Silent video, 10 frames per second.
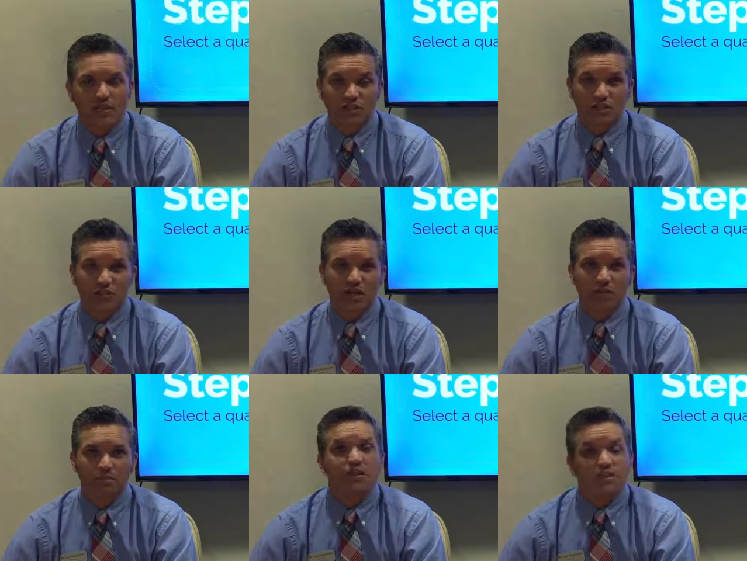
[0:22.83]
So here we
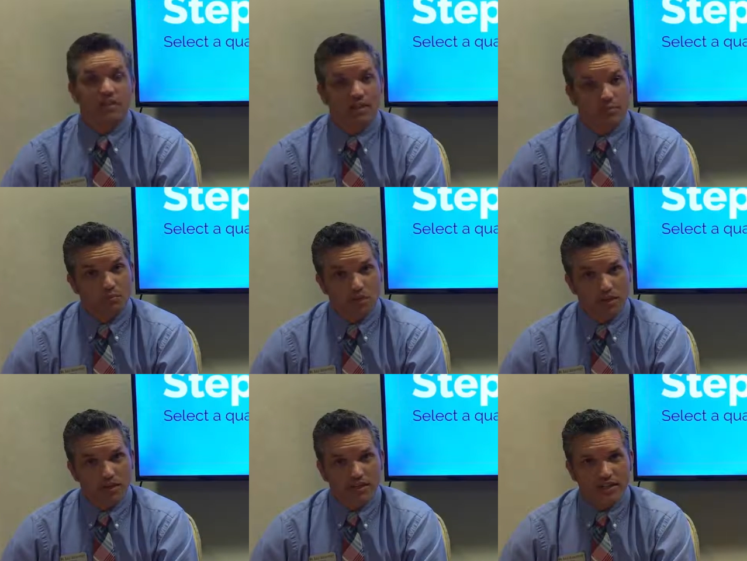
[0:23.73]
go. Step
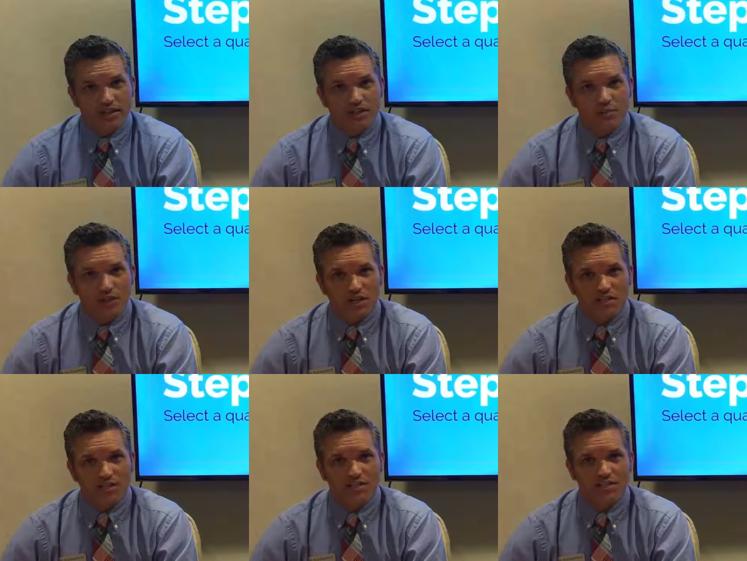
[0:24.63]
one in this
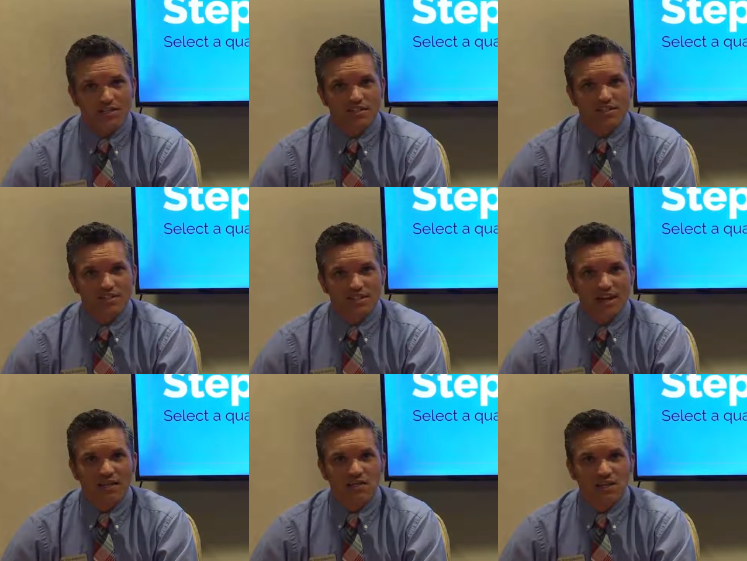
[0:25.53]
process is to
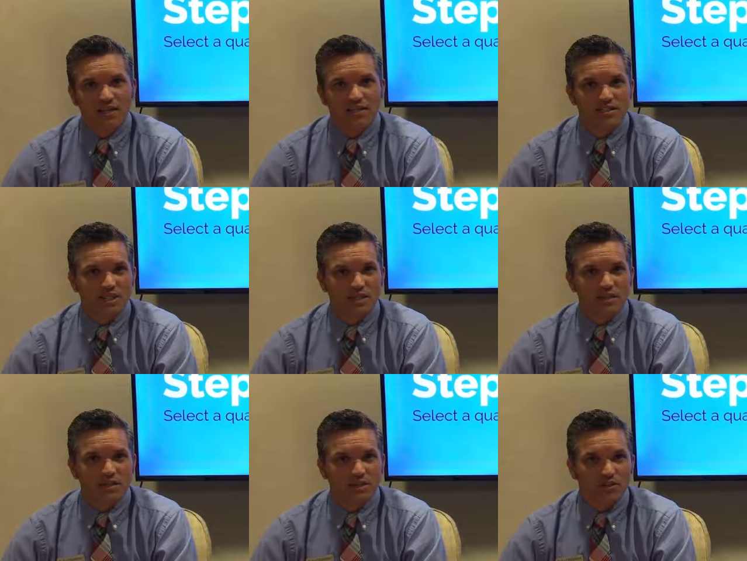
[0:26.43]
decide what
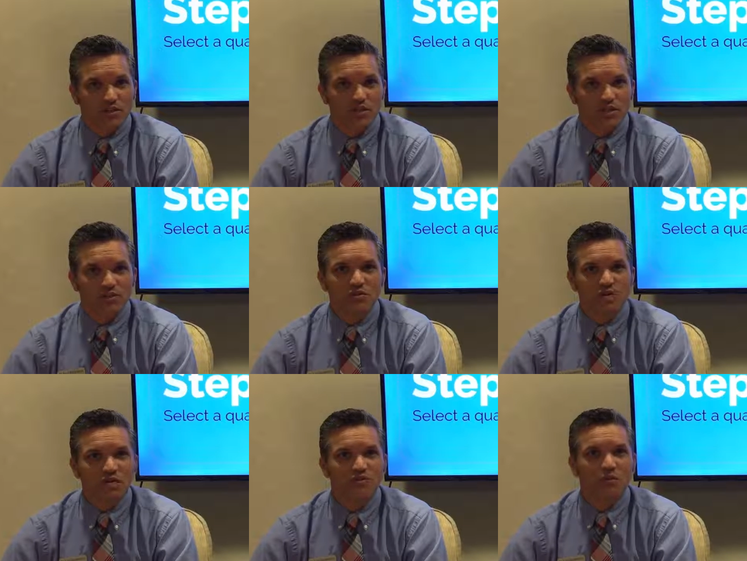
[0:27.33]
assessment you're going to be
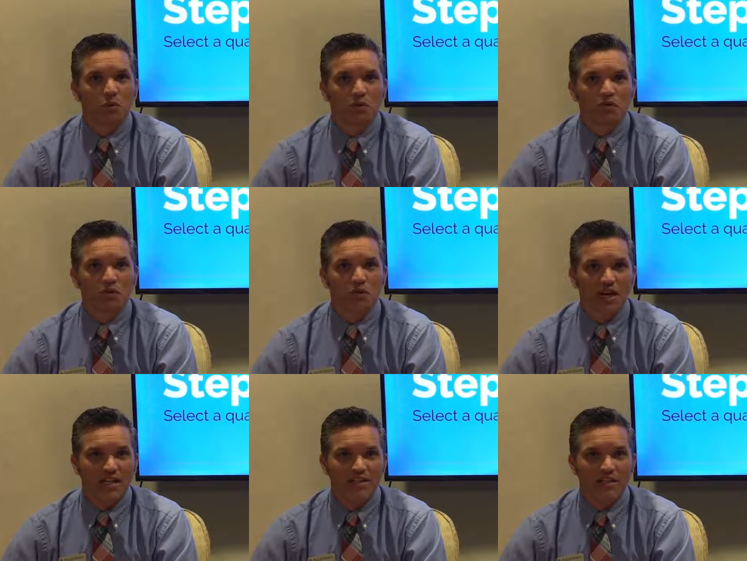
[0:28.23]
using for your
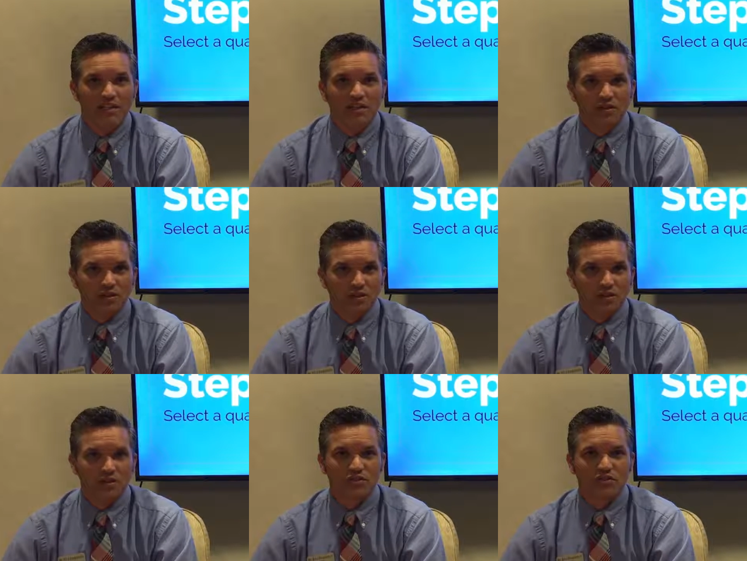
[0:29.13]
SLO, your
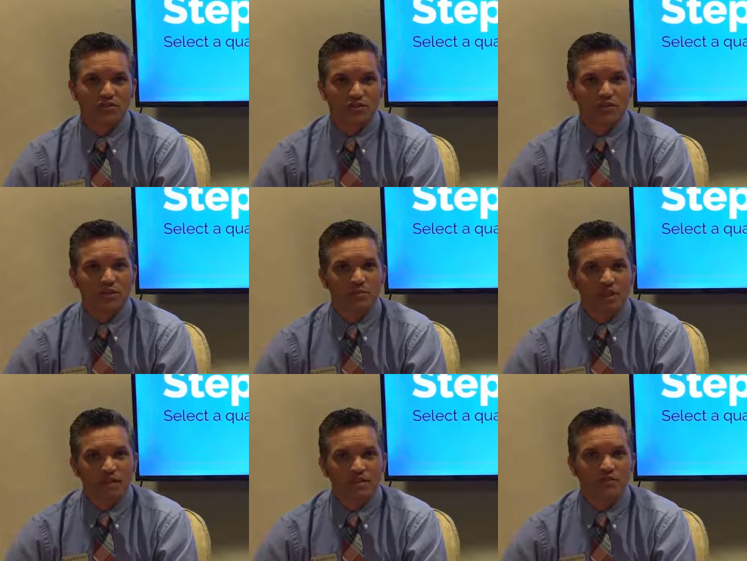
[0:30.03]
student learning
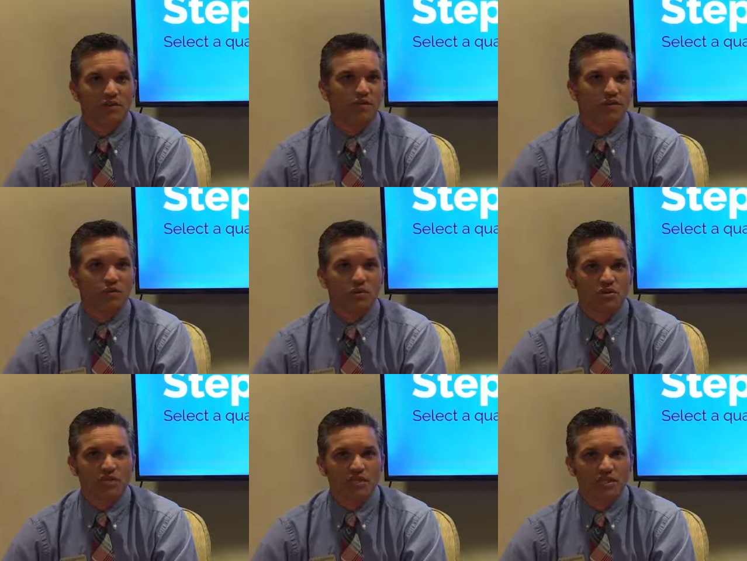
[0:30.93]
objective over the
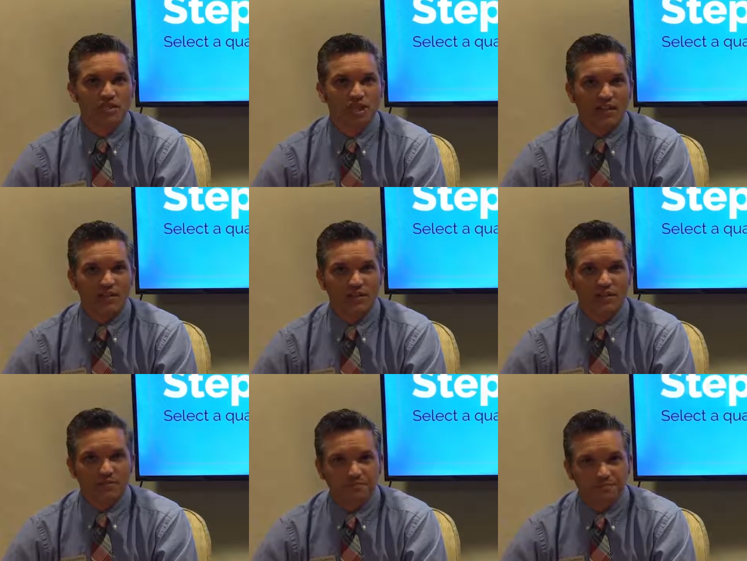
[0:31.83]
course of the entire year.